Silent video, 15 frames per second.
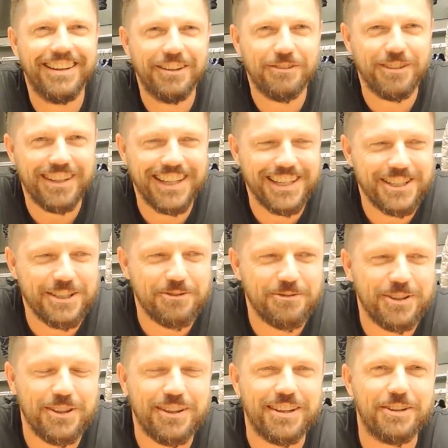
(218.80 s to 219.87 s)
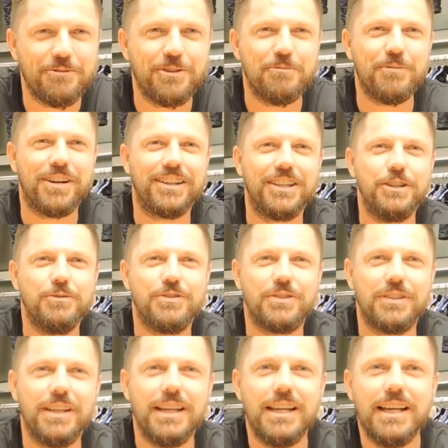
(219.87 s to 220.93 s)
relation with Mark
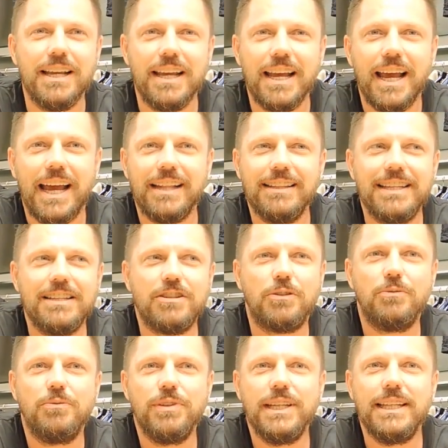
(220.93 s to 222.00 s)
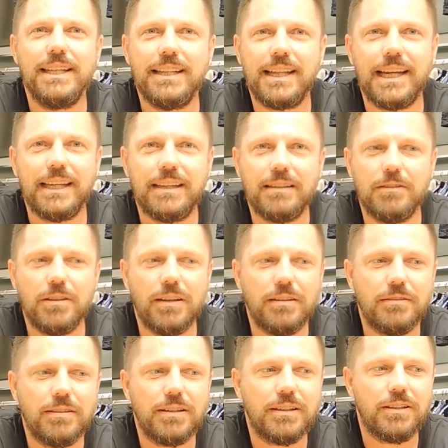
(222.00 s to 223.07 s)
Newson, and these are really like
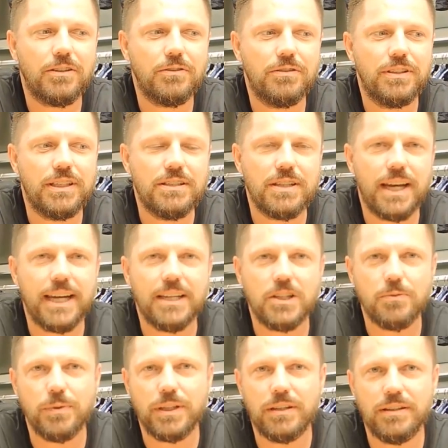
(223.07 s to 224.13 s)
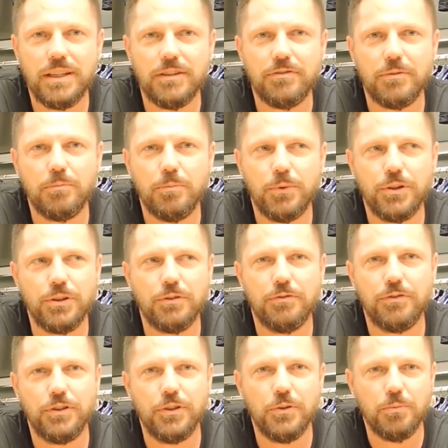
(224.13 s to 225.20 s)
designers with a different point of
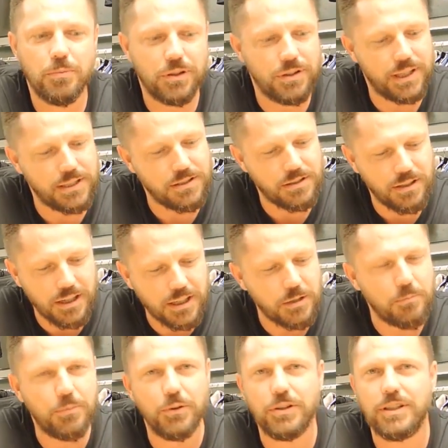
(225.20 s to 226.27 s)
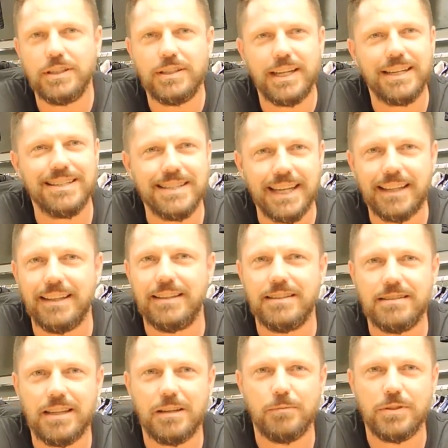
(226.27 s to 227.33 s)
view, but their starting point is exactly the
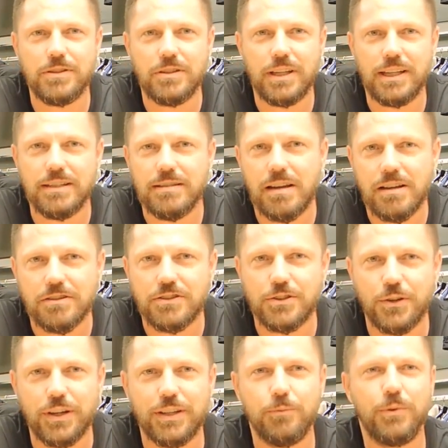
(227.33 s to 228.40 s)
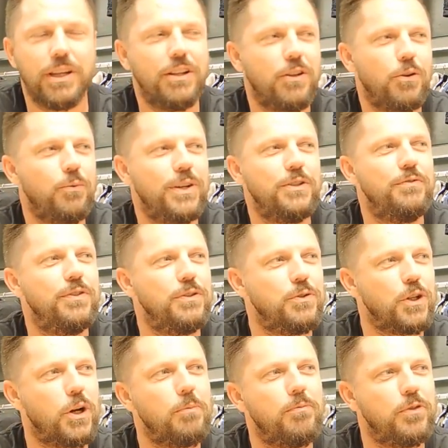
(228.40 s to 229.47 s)
same as us. So it always feels
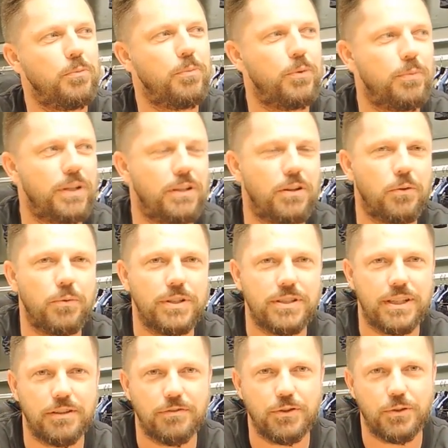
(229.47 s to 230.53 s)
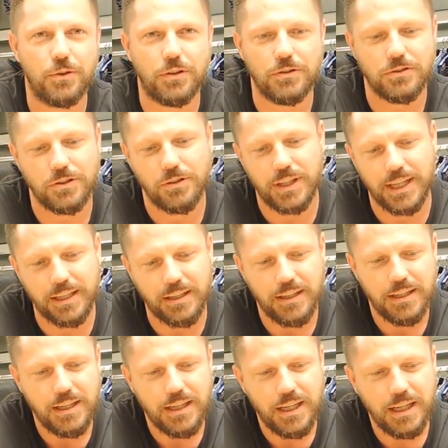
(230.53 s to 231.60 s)
comfortable, but it always gives you also like
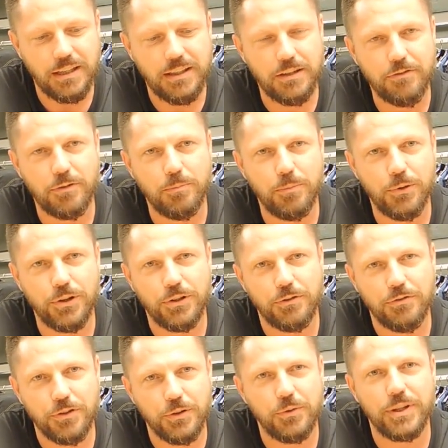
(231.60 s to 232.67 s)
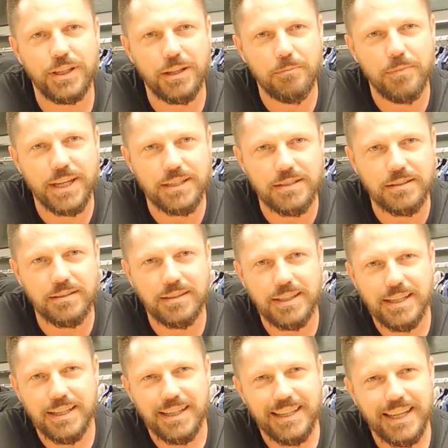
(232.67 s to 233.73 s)
a different point of view, and that makes it,
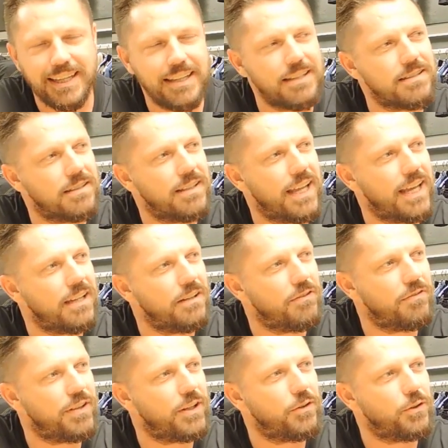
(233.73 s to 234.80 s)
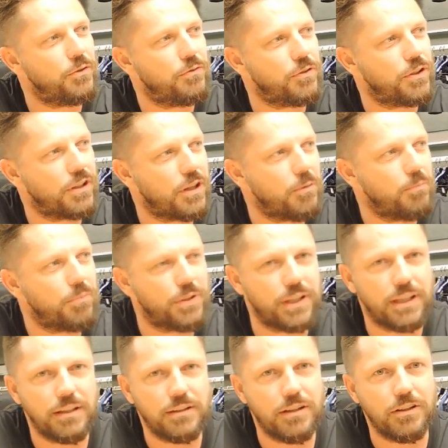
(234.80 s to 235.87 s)
that's an added value for the
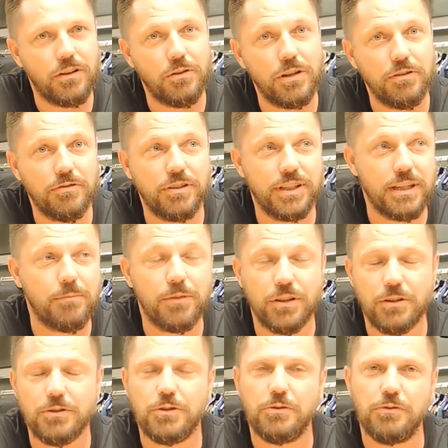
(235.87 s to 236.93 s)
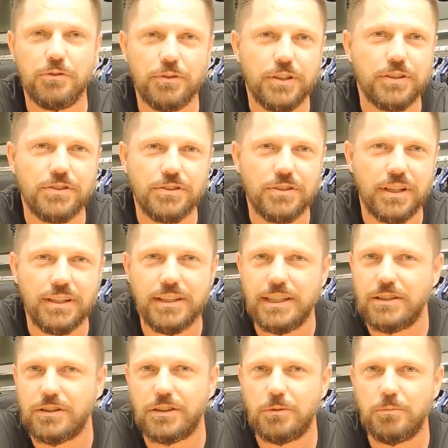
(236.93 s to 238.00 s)
company, not only for them but also for us. And
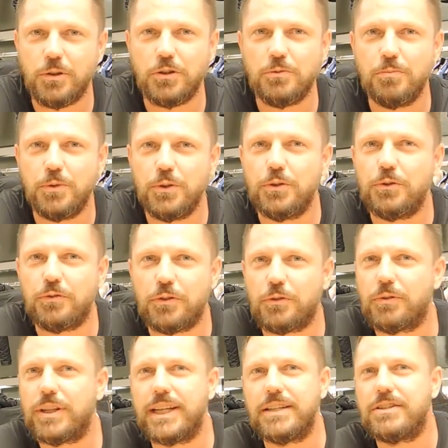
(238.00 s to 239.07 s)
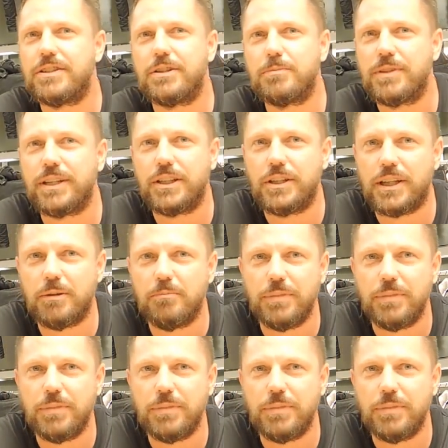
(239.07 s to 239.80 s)
these are the most beautiful relationships that you can